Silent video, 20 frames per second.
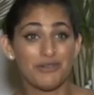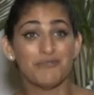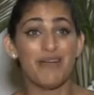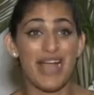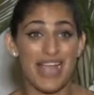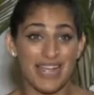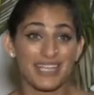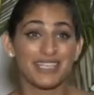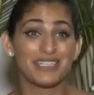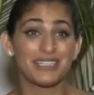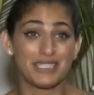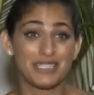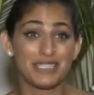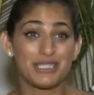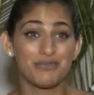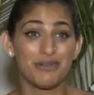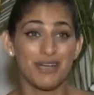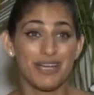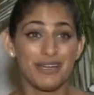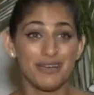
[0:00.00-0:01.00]
you're back in
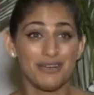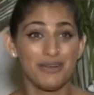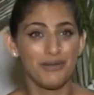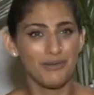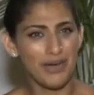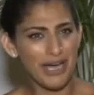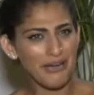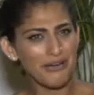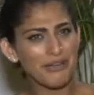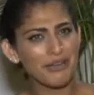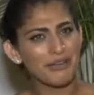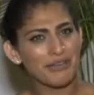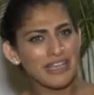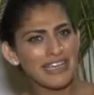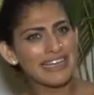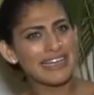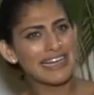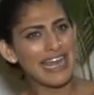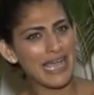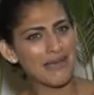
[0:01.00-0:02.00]
this one. Wow, you're
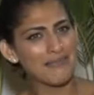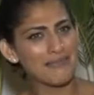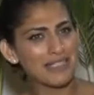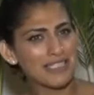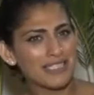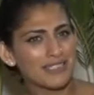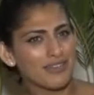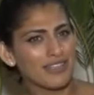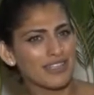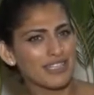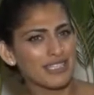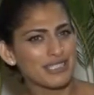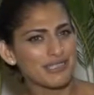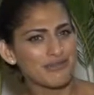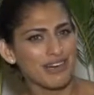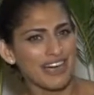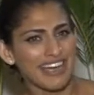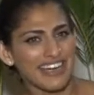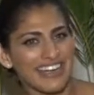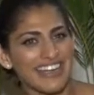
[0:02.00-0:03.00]
looking glamorous for
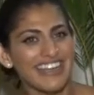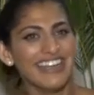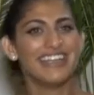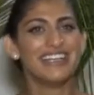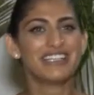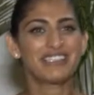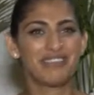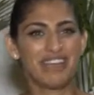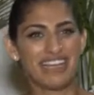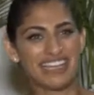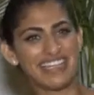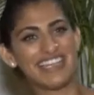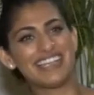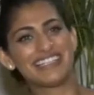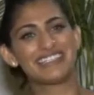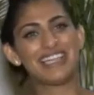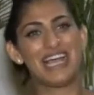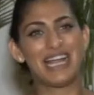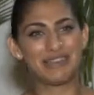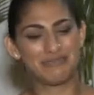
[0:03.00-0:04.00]
this one. So I
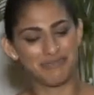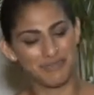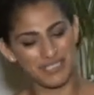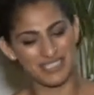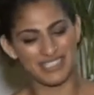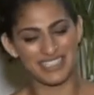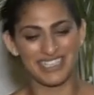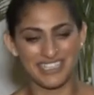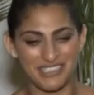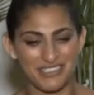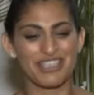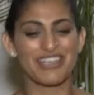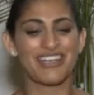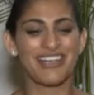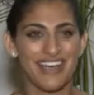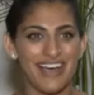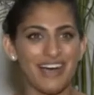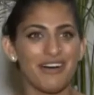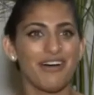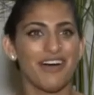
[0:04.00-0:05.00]
guess that was
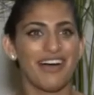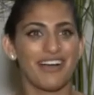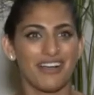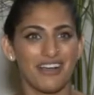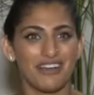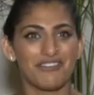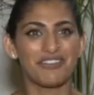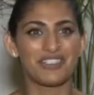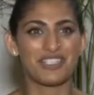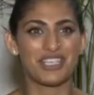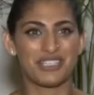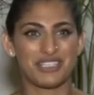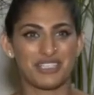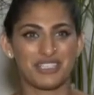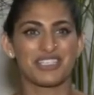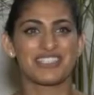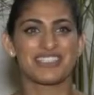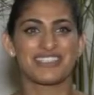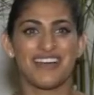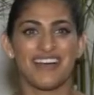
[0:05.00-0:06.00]
literally how our
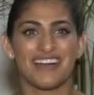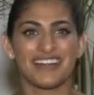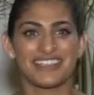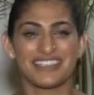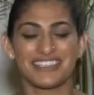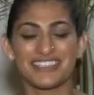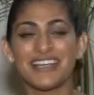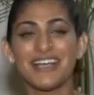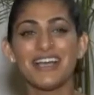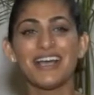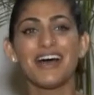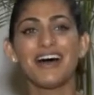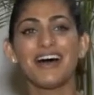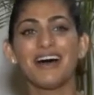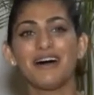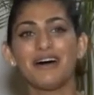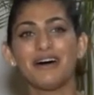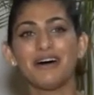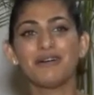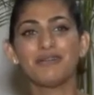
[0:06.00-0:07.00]
conversation started
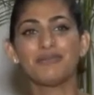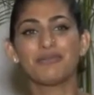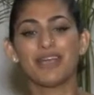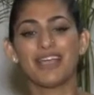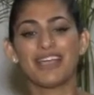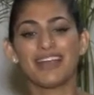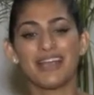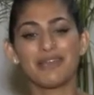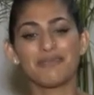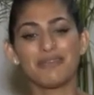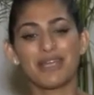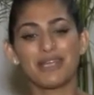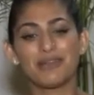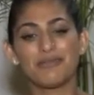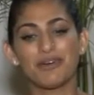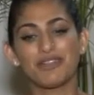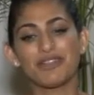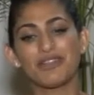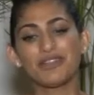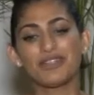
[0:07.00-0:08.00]
when I met
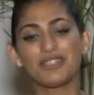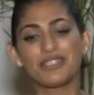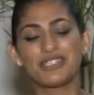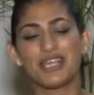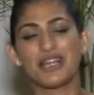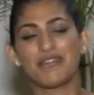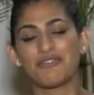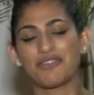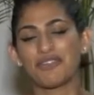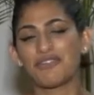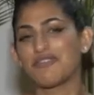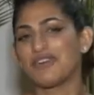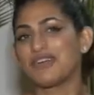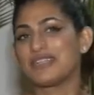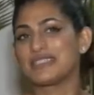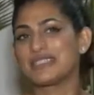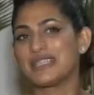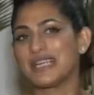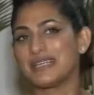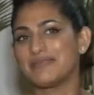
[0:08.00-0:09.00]
him on the set for the
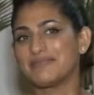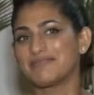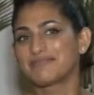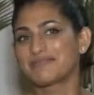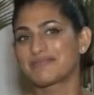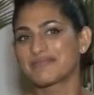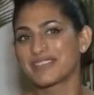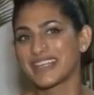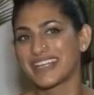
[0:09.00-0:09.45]
first time.